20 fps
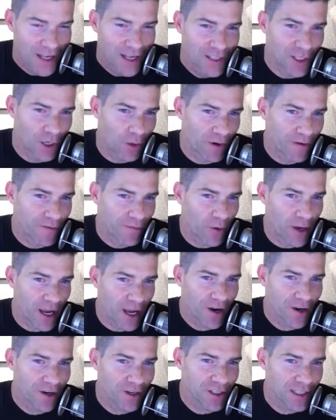So if we
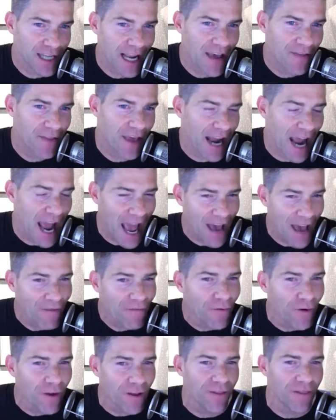understand that
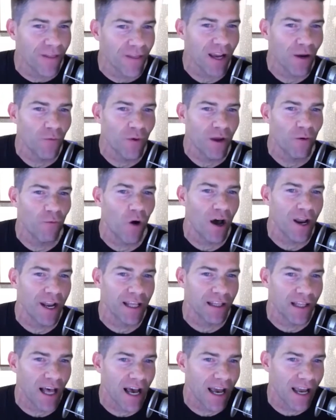everything we want
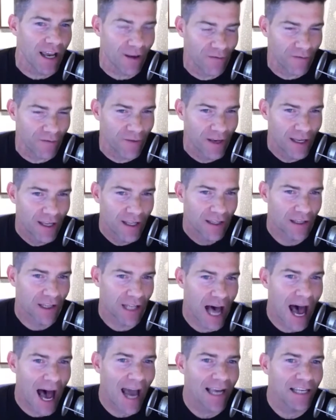in life
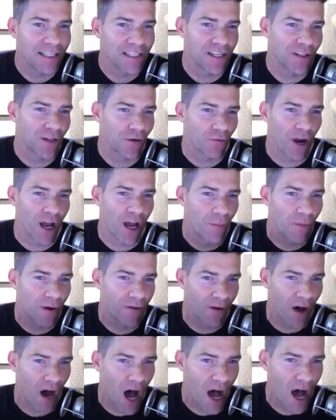lies in the realm
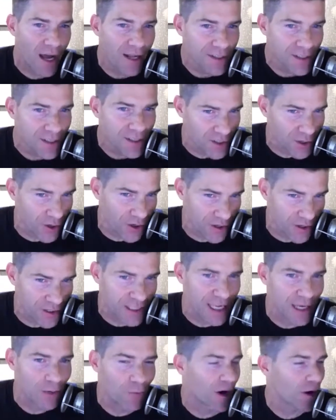of
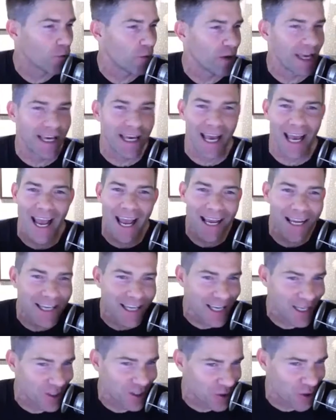uncertainty, where we can't
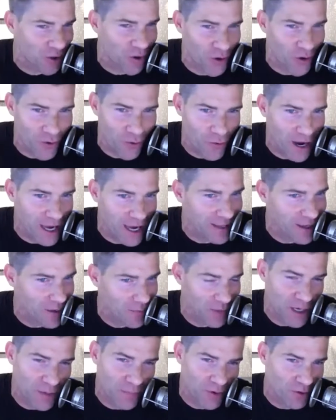control the way that
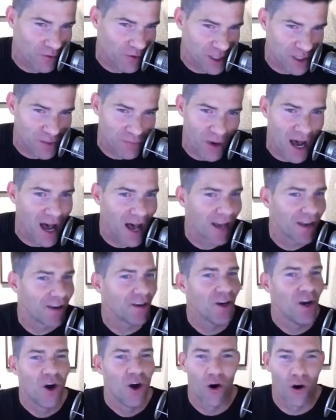people respond
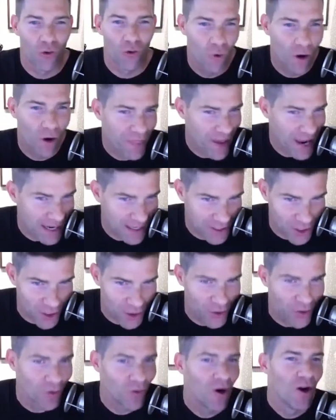or what they
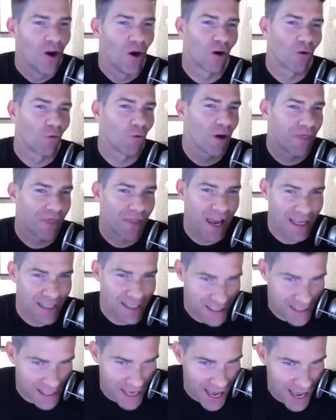do or what they
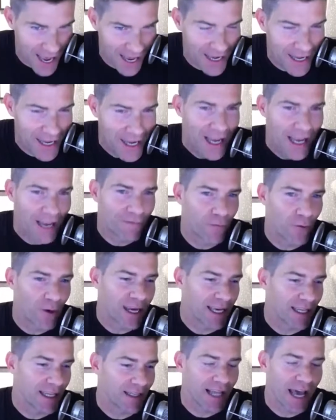say, if we
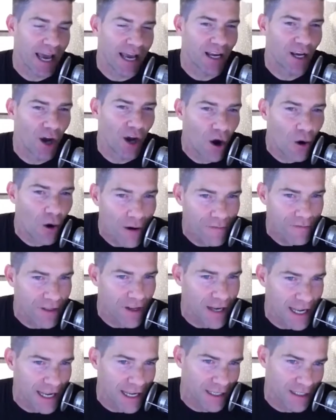can let go of the
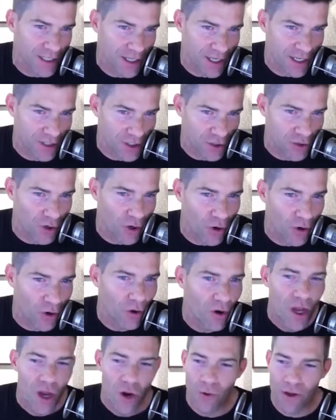need to
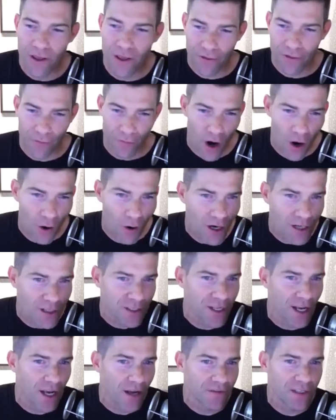control, we throw
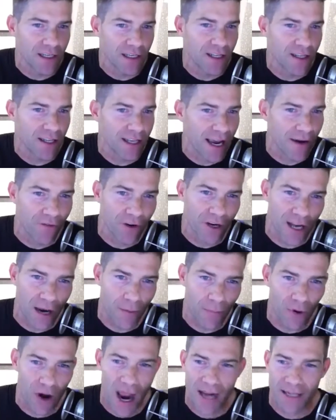ourselves into the everyday
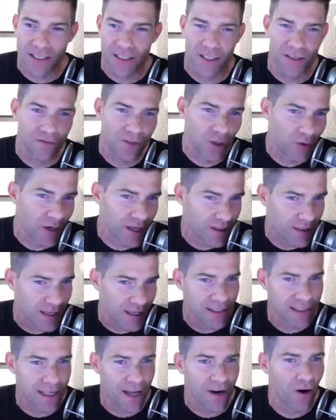practice of doing
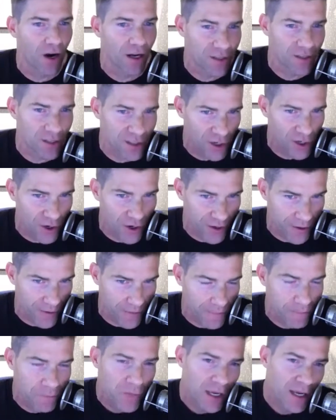things that are
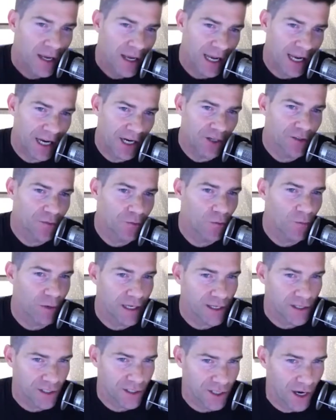uncertain. Here's what we
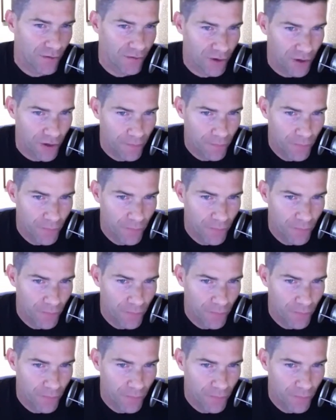discover.